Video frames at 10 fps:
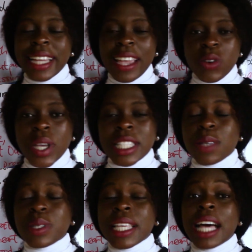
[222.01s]

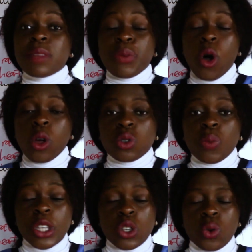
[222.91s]
diuretics can also
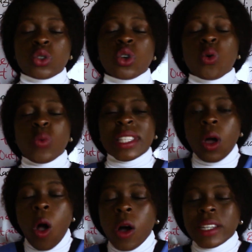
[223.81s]
be used
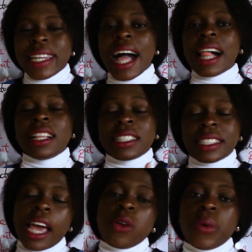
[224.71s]
with other
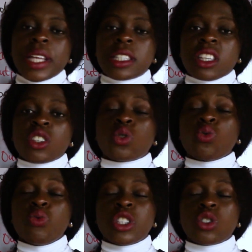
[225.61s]
diuretics
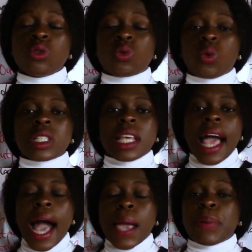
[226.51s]
to reduce what?
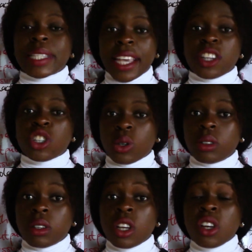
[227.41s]

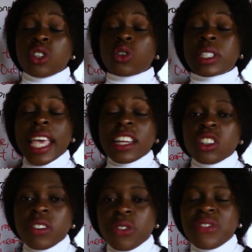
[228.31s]
Hypertension. So take
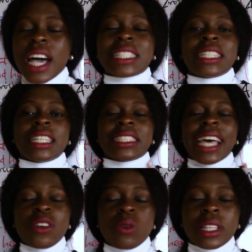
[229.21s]
note of the fact that
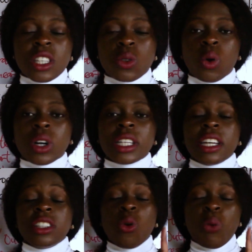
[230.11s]
diuretic work,
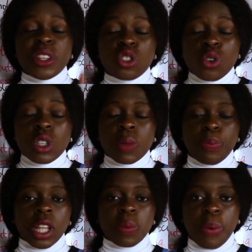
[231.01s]
they reduce
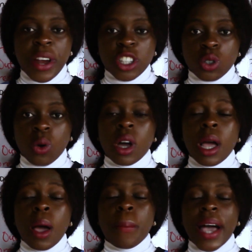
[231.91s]
blood pressure
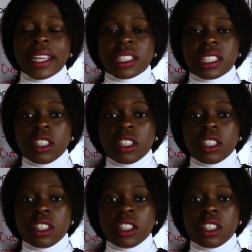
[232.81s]
by